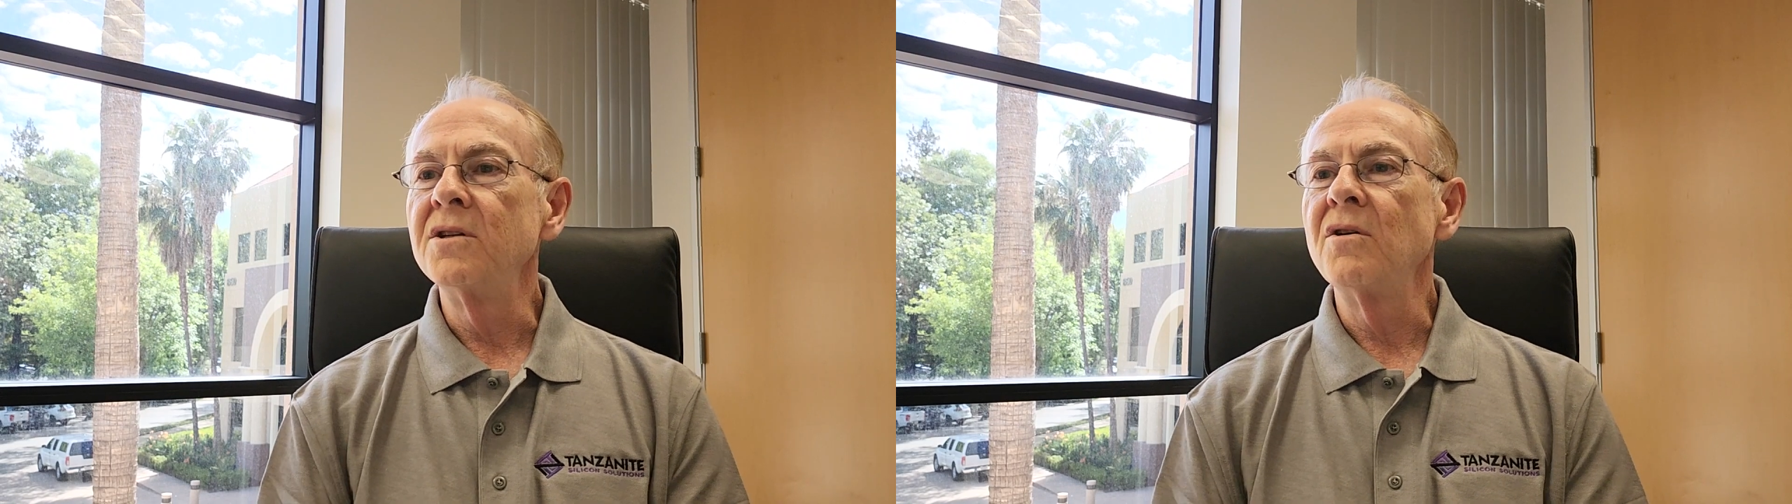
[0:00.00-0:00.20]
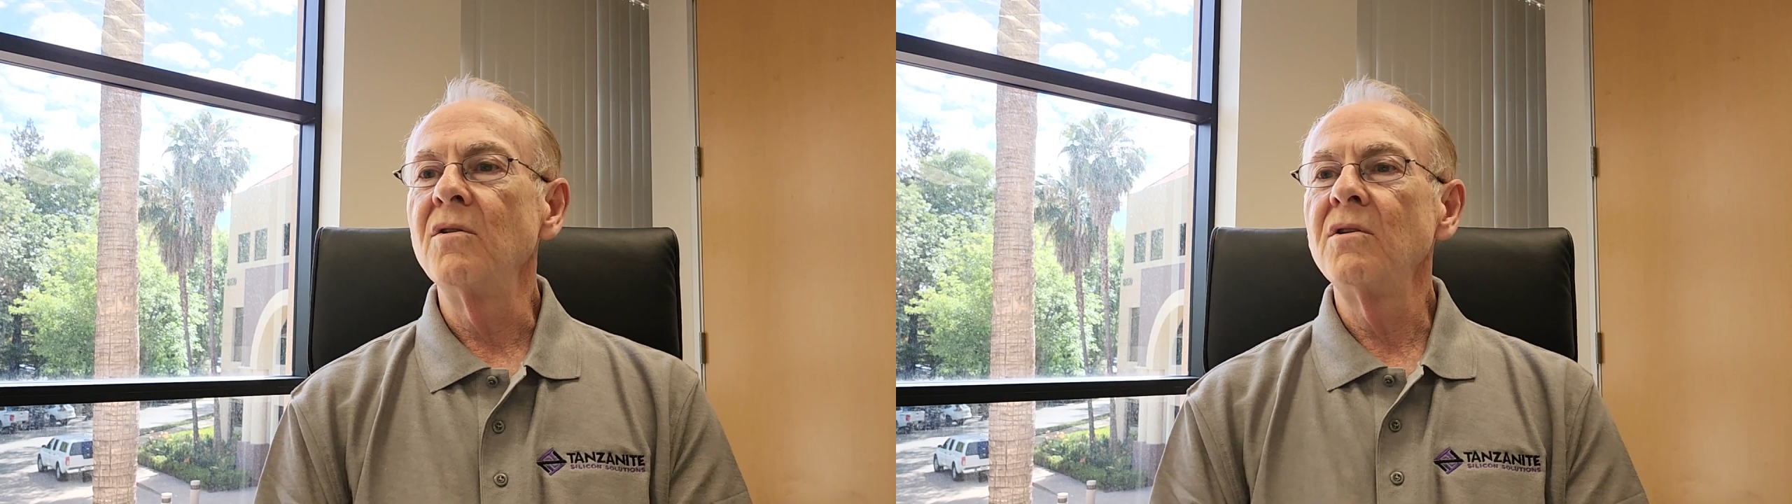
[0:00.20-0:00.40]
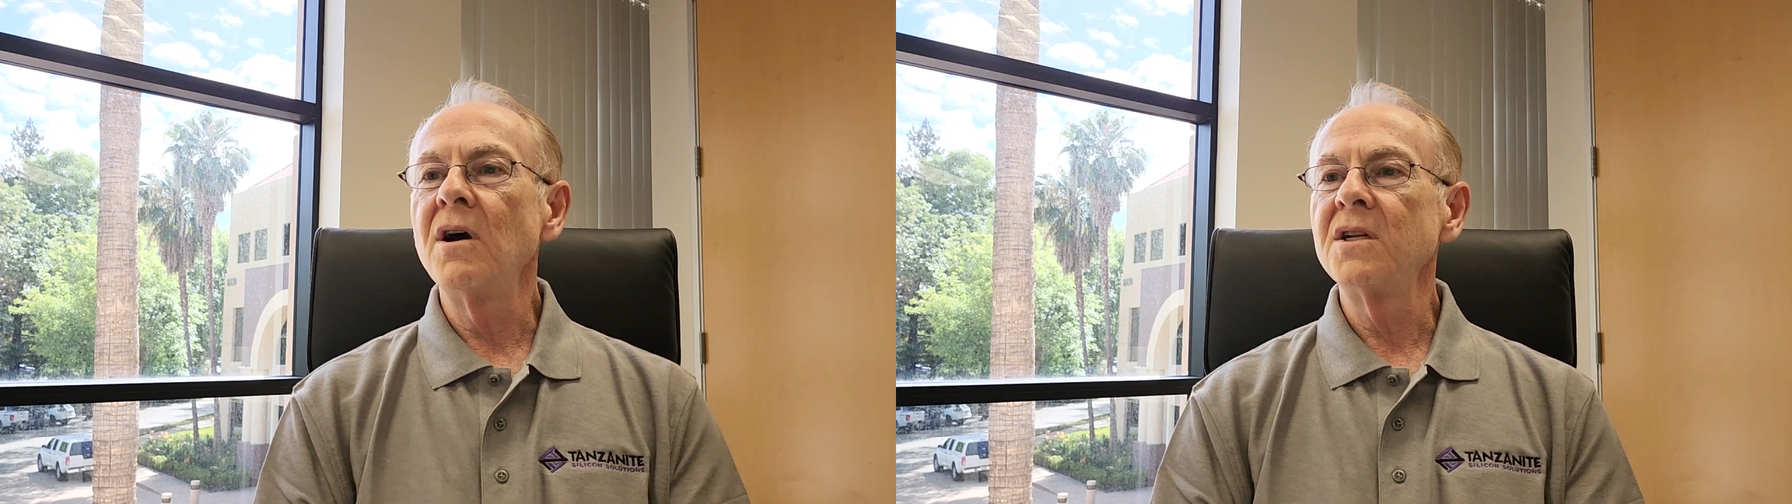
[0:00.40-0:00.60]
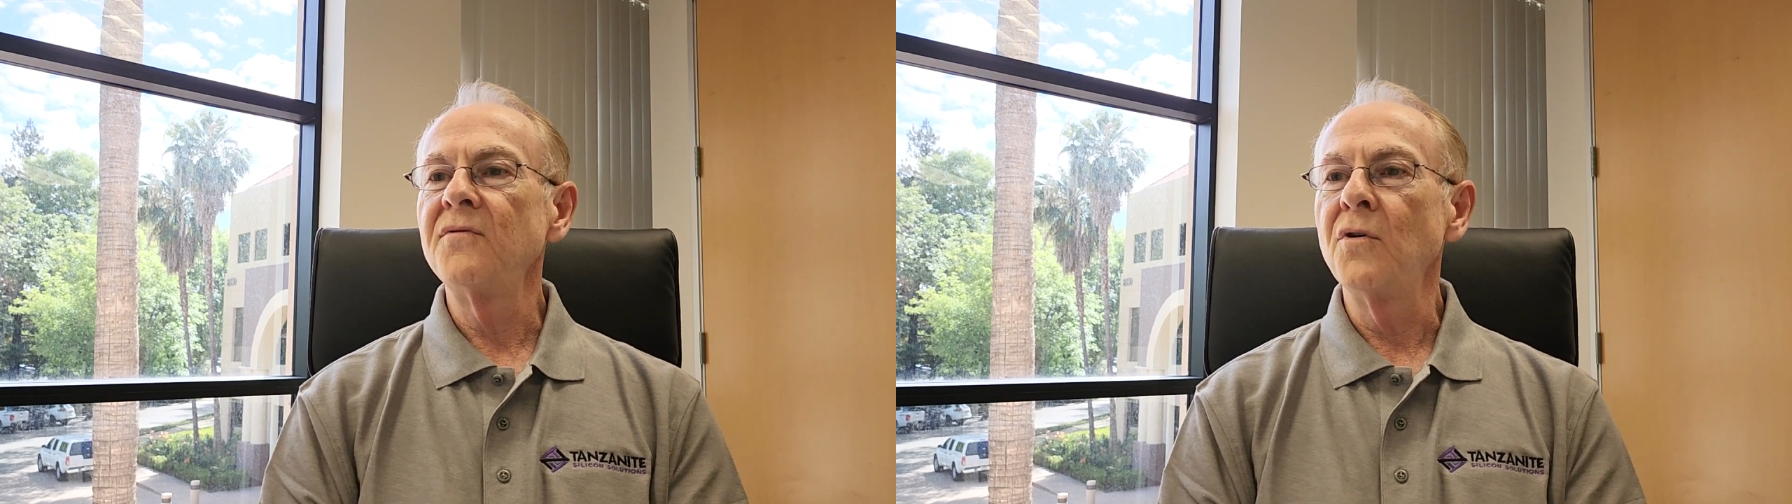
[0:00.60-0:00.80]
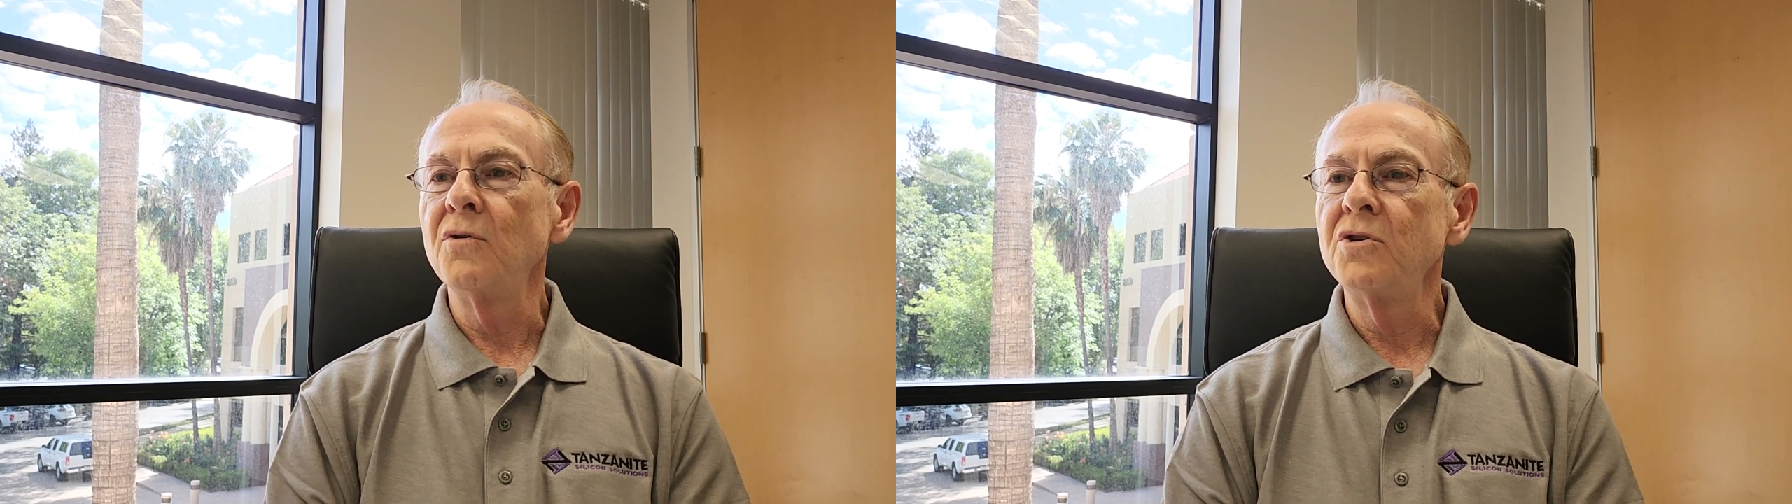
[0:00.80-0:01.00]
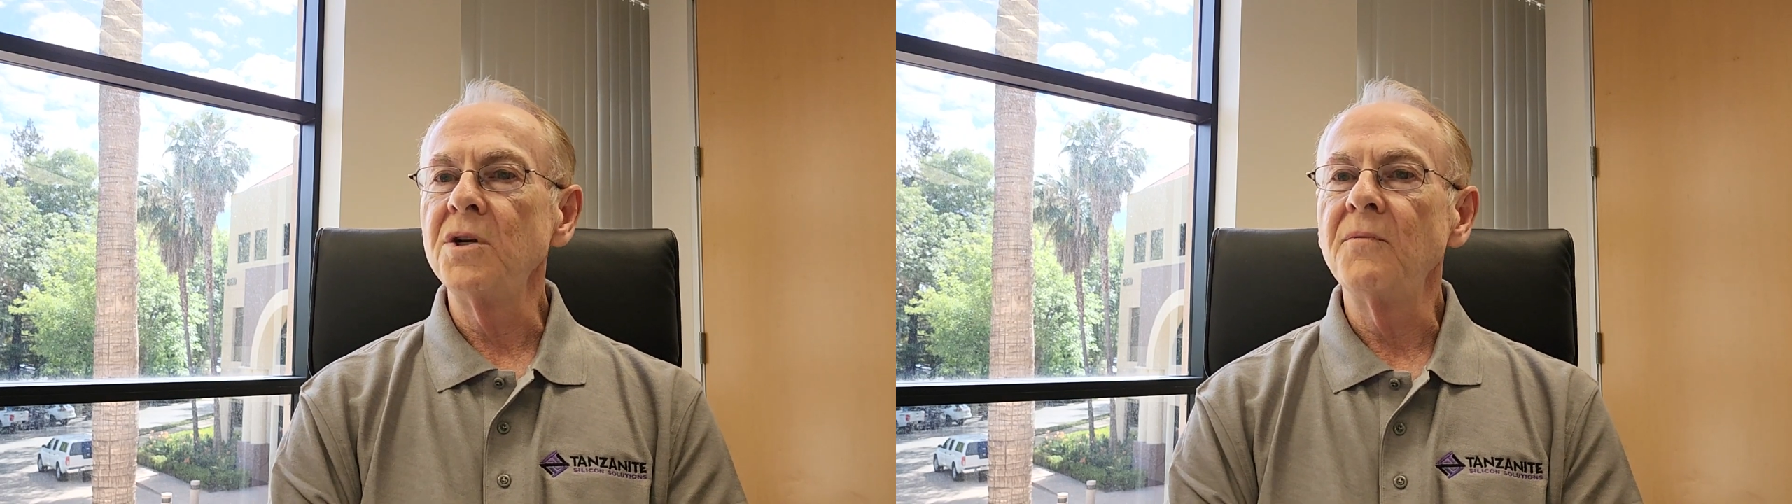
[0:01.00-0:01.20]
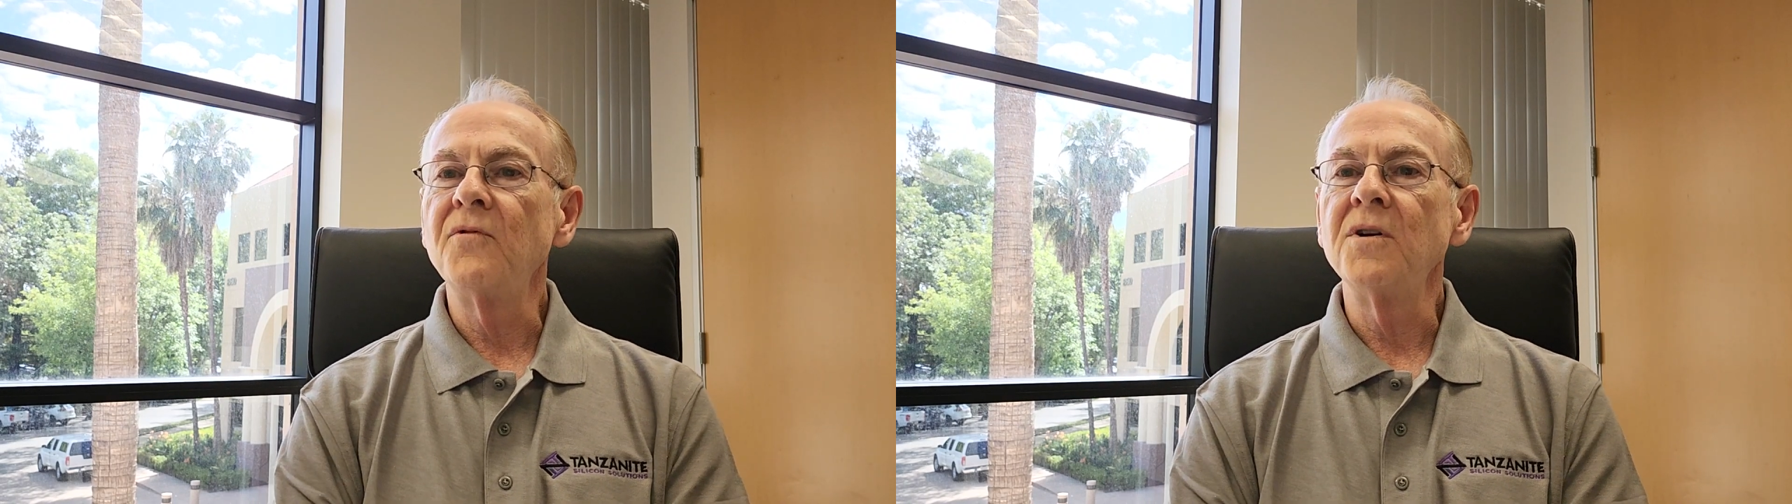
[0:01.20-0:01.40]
total cost of ownership for